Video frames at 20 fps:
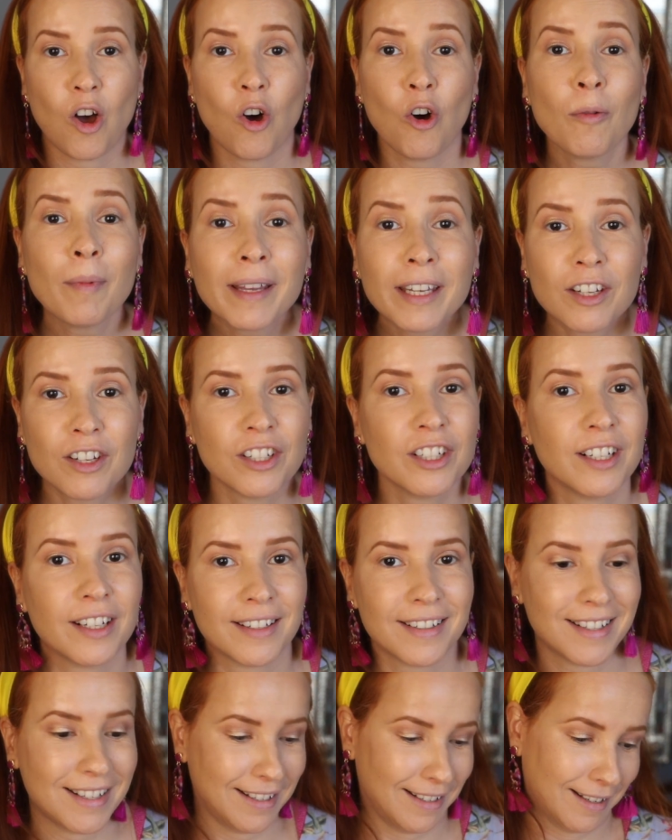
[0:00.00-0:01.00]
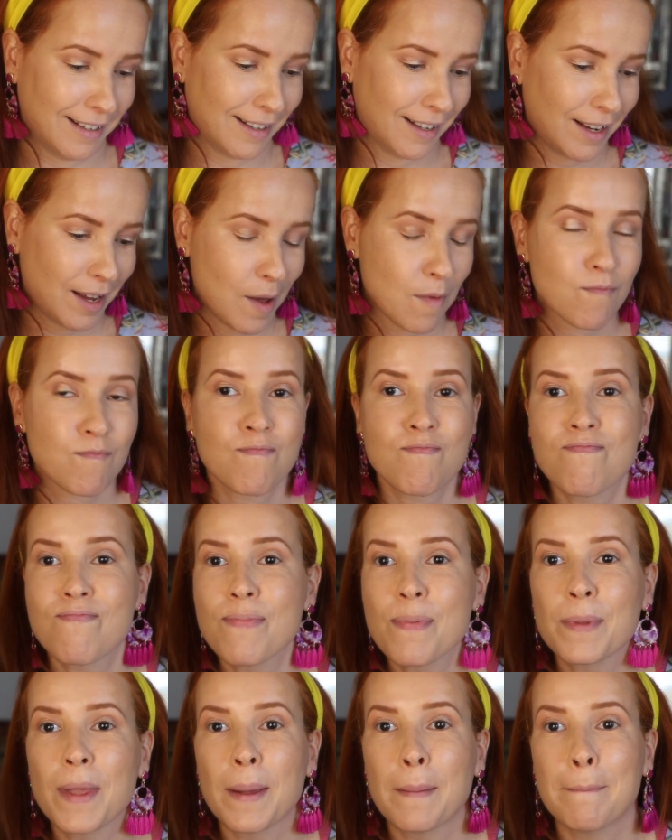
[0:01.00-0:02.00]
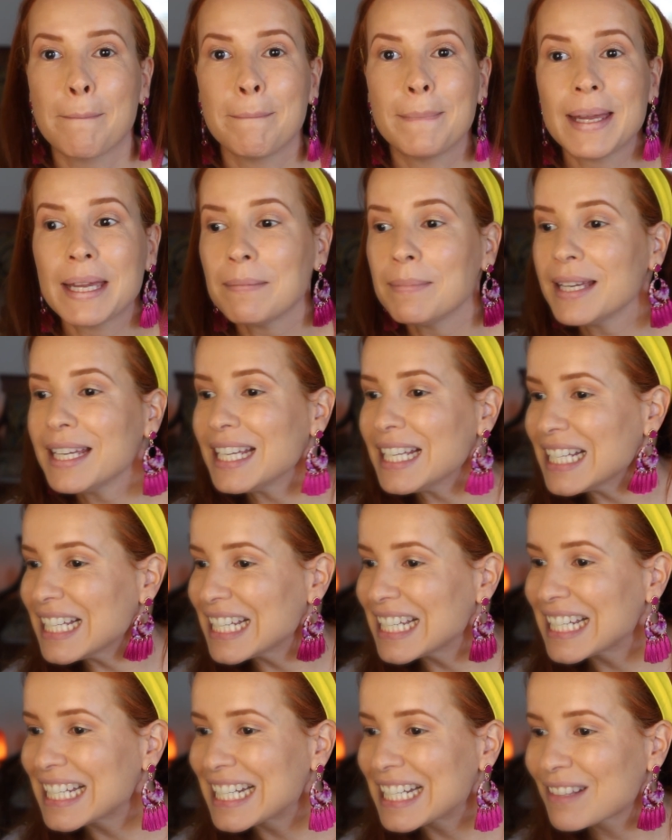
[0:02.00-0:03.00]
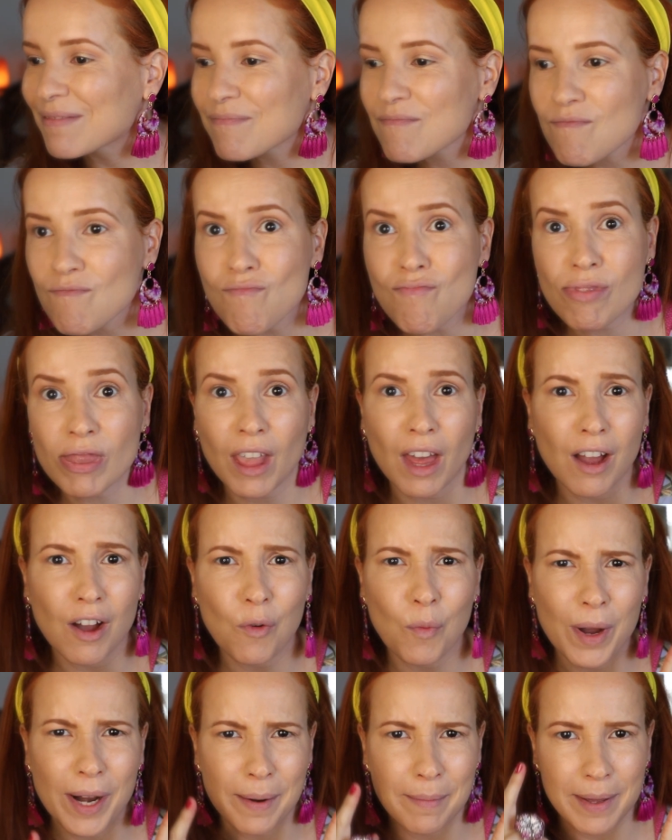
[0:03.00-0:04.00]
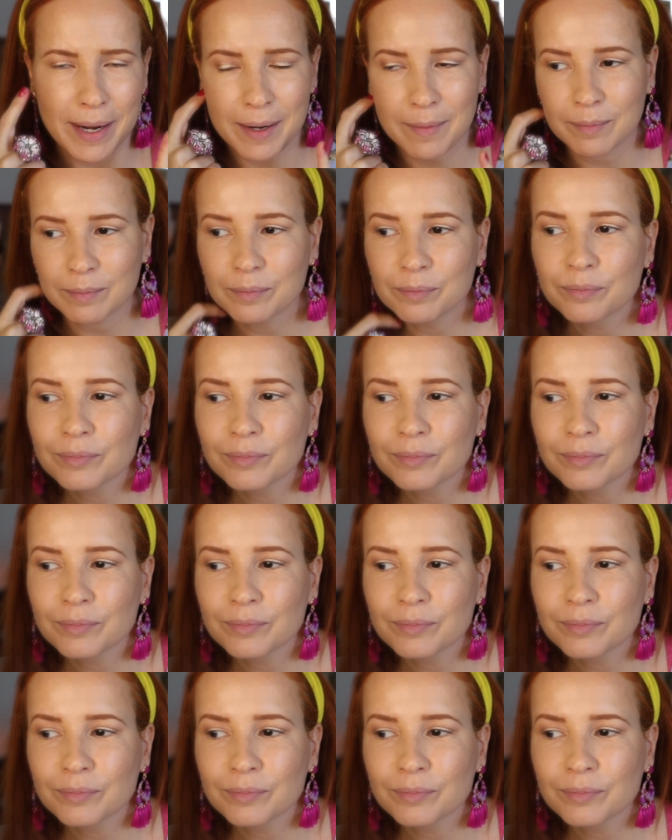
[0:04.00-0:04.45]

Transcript: Oh my goodness. Maybe, wait a minute.